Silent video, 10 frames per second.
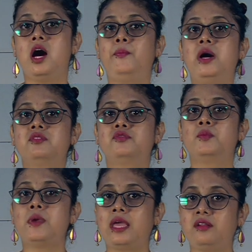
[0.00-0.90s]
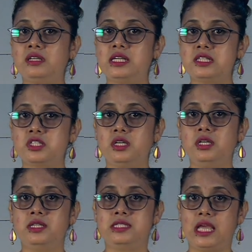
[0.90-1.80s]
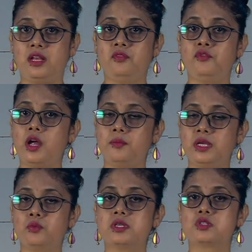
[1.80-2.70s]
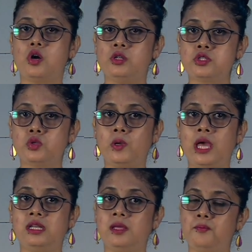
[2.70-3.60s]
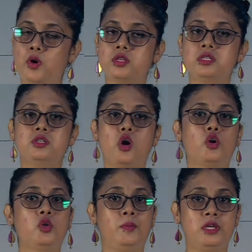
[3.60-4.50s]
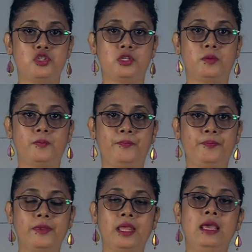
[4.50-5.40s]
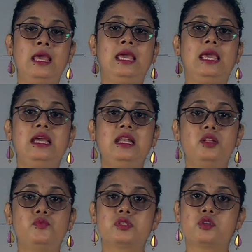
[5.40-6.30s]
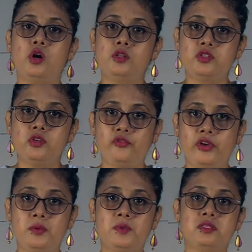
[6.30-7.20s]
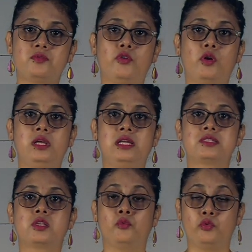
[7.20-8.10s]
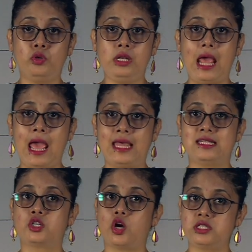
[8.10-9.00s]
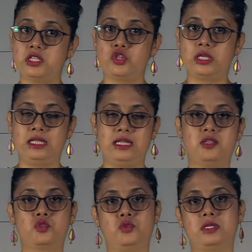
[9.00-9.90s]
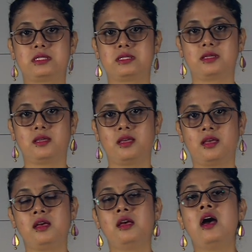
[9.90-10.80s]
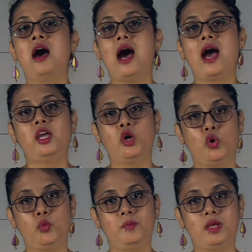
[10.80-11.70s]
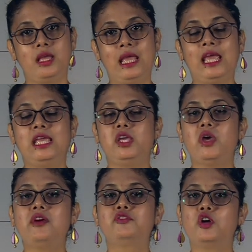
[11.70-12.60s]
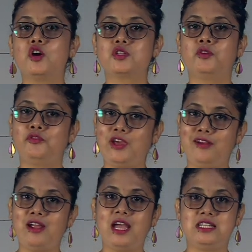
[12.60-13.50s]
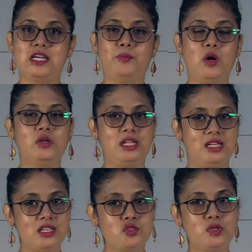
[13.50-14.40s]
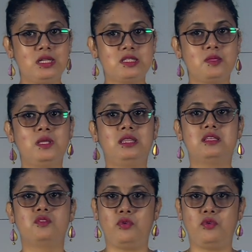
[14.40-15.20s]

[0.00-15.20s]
Apart from agriculture, dairy farming was also an important occupation. England was also famous for its wool and cottage industries. I hope you have got a fair idea about industrialism in this